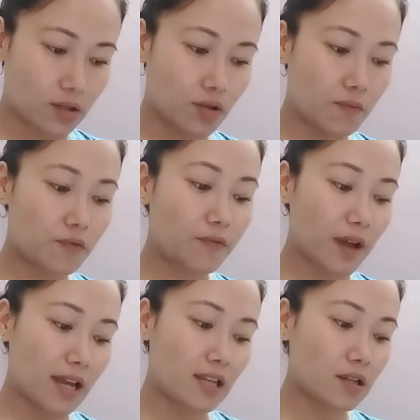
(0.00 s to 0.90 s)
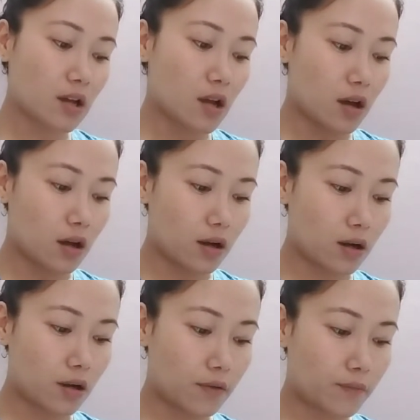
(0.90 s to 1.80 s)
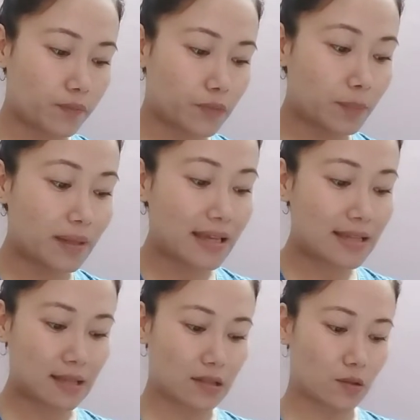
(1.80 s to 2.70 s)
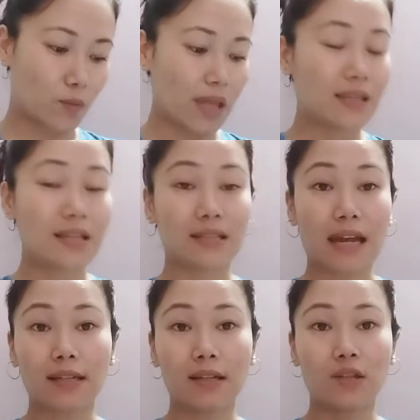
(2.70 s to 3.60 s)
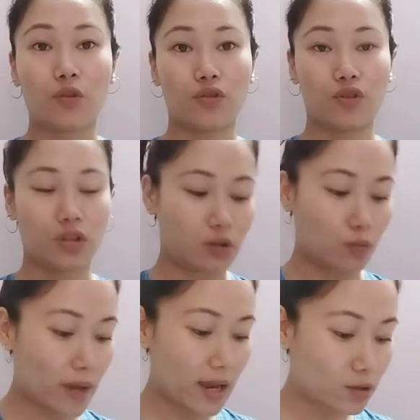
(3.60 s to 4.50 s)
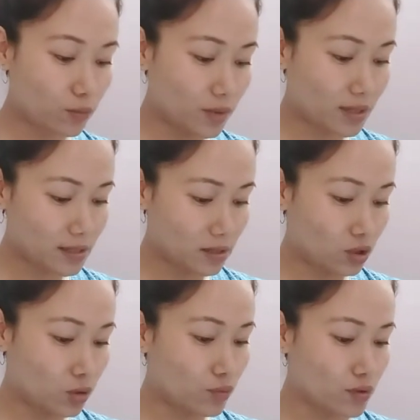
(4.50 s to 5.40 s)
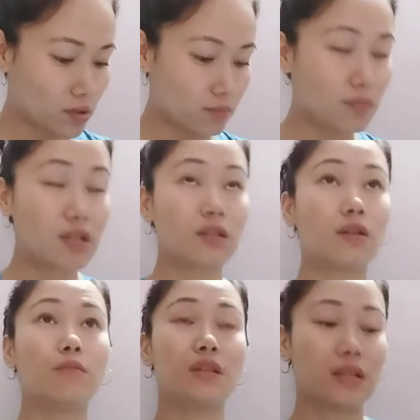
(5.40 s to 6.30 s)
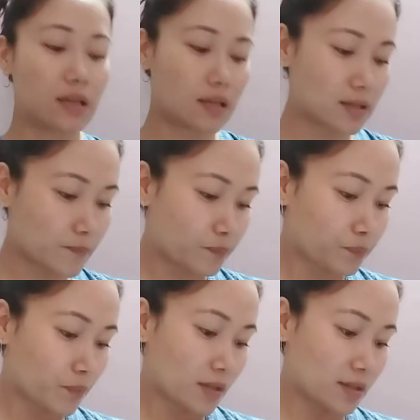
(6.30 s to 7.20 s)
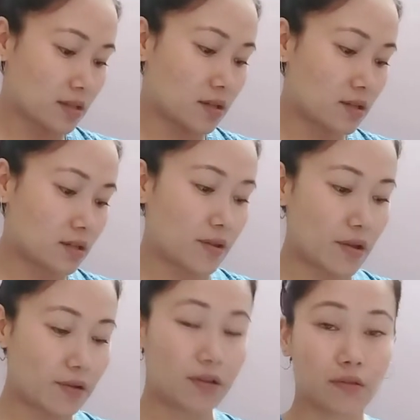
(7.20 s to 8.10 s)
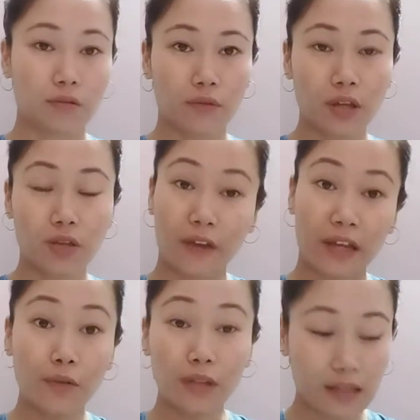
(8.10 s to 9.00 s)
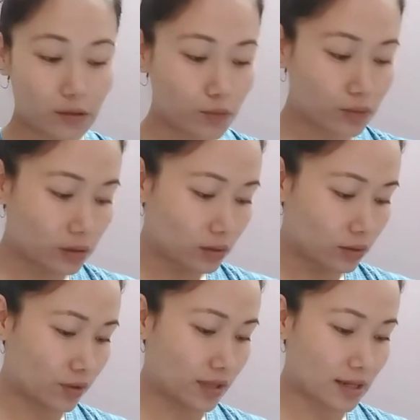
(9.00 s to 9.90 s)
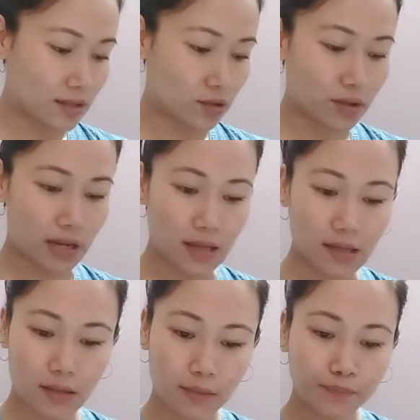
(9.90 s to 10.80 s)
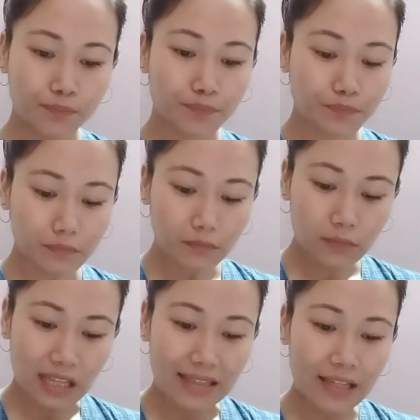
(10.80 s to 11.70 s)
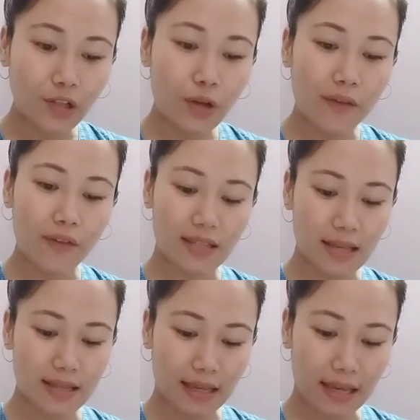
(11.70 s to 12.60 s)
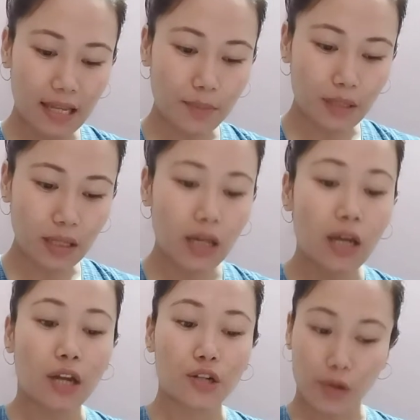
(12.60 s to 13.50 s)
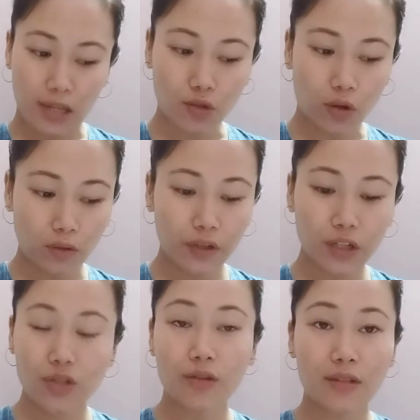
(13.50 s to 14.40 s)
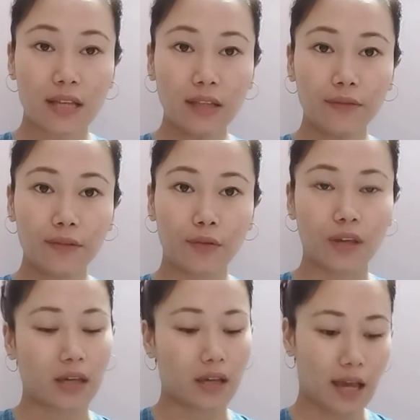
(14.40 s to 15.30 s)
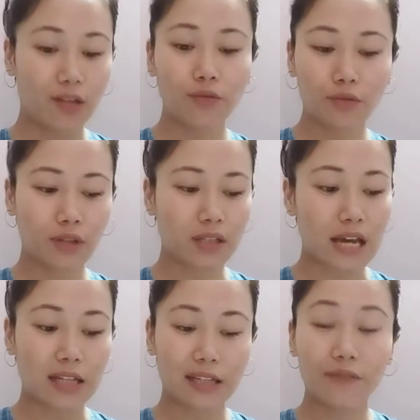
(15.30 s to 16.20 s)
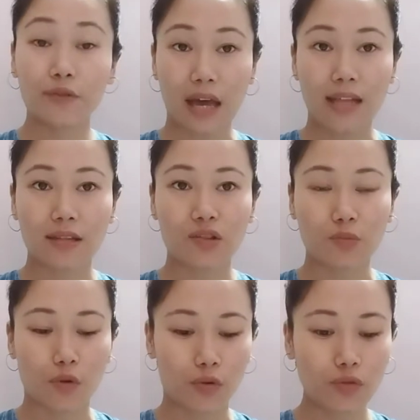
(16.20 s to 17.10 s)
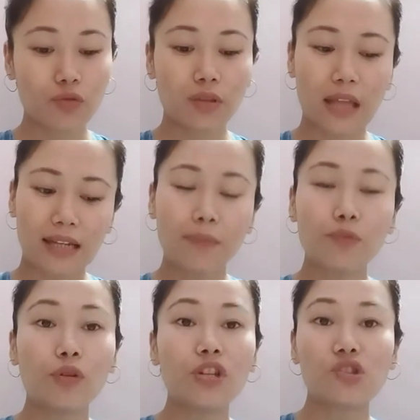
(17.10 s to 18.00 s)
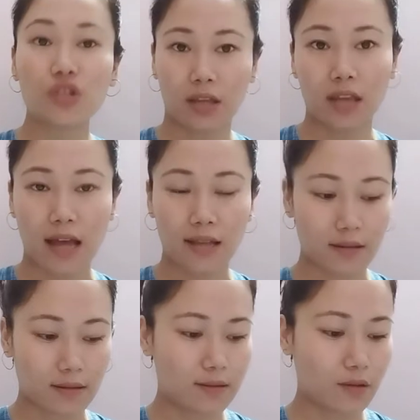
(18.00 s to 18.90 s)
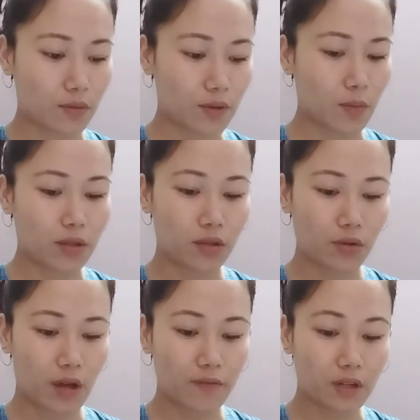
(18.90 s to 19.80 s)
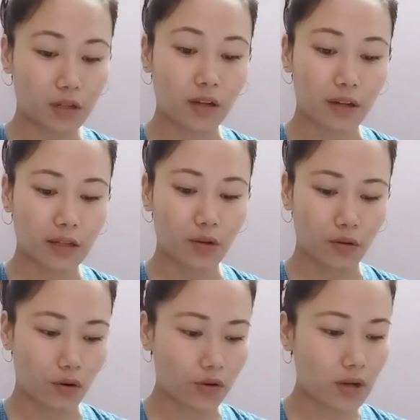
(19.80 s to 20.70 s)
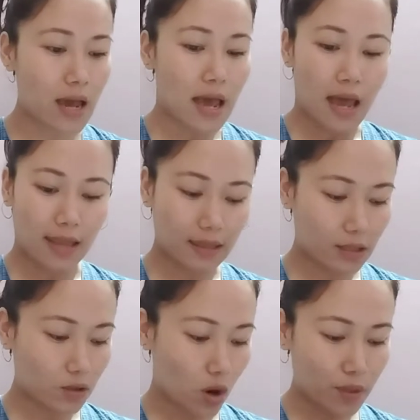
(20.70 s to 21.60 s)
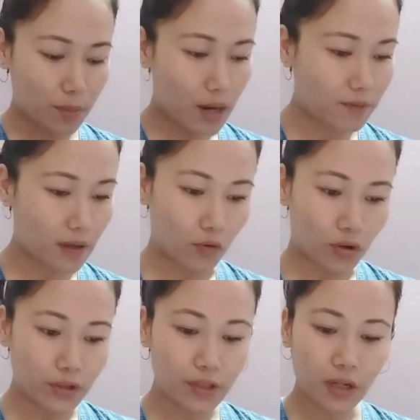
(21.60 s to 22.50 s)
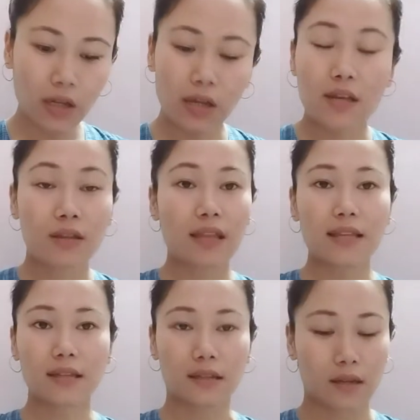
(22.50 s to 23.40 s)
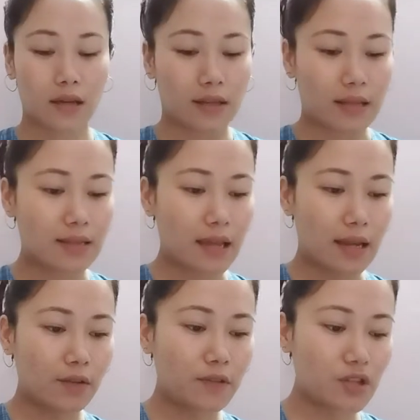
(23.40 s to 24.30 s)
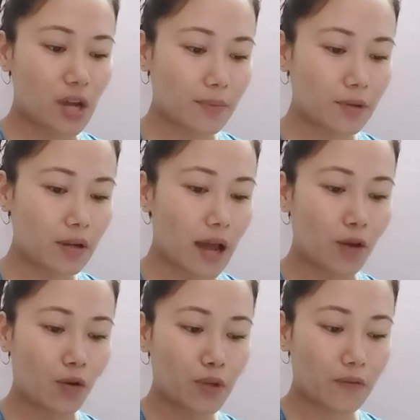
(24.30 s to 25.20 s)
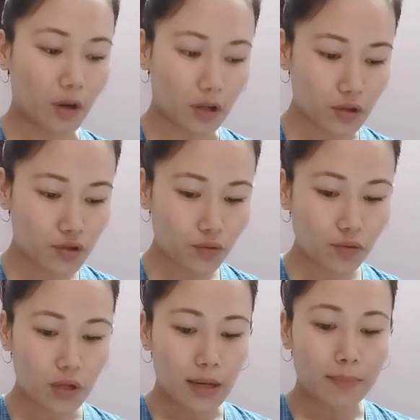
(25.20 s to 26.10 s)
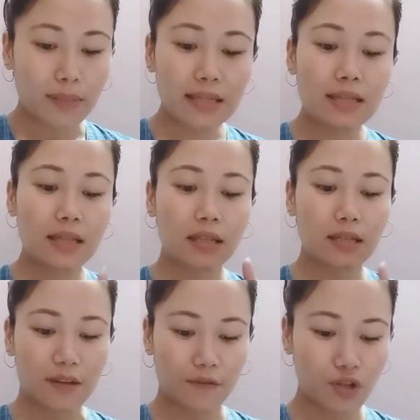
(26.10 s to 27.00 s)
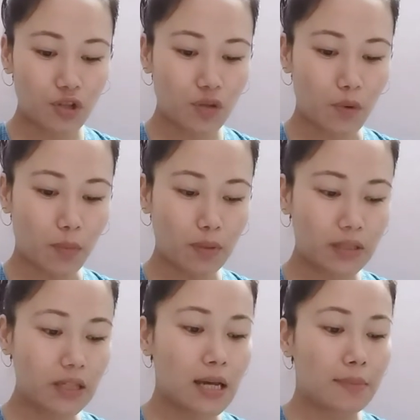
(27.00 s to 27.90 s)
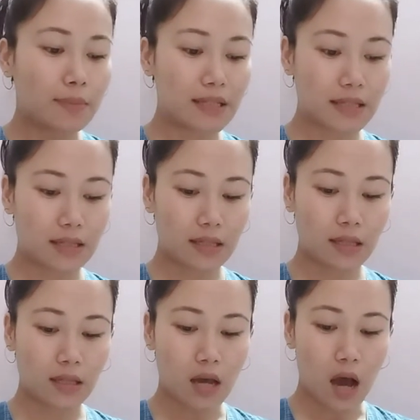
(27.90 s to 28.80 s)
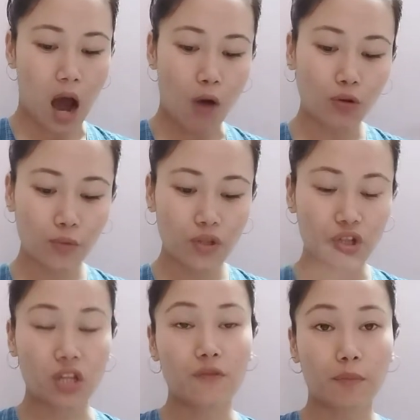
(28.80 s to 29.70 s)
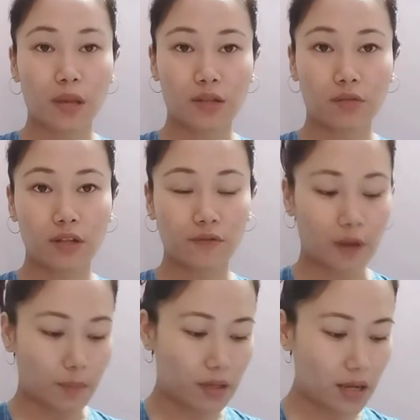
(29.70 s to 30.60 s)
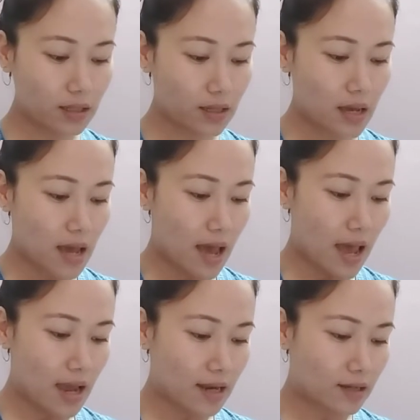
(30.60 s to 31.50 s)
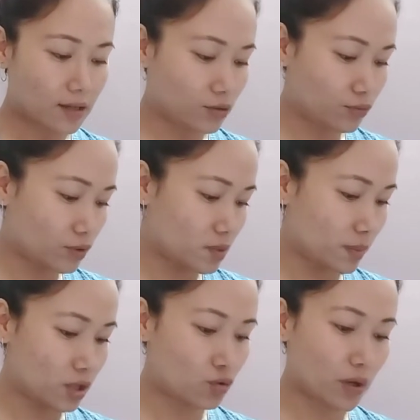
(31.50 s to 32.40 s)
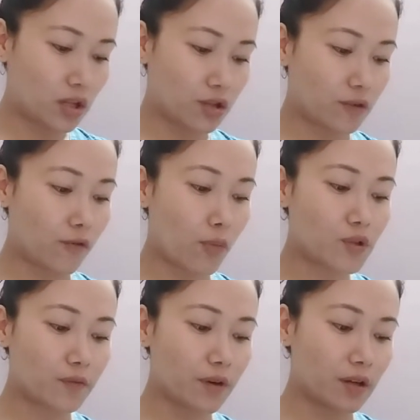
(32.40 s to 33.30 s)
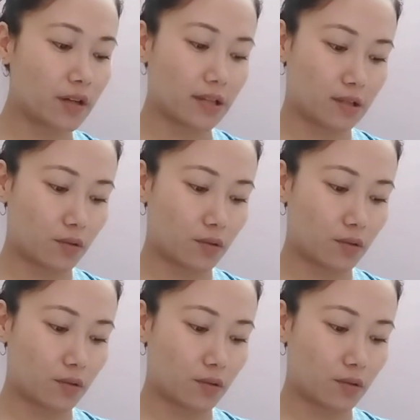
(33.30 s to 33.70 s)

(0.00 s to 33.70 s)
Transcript: You have to find the places where this title is originated. Where do we use Mr., Mrs., Caesar, Caesarean? Okay, find out that in Google. Okay, that is your task. Then you have exercise A and B. Try solving it yourself. Okay, and you know that I'll give you the answers tomorrow, so that time you only check the answers, okay, whether you have done correctly or not. And then comic part we have already done. That's it. That's the end of the chapter. I hope you have understood. Please see the definitions properly. Please see how do we change from masculine to feminine, and do this page 23, forms of address.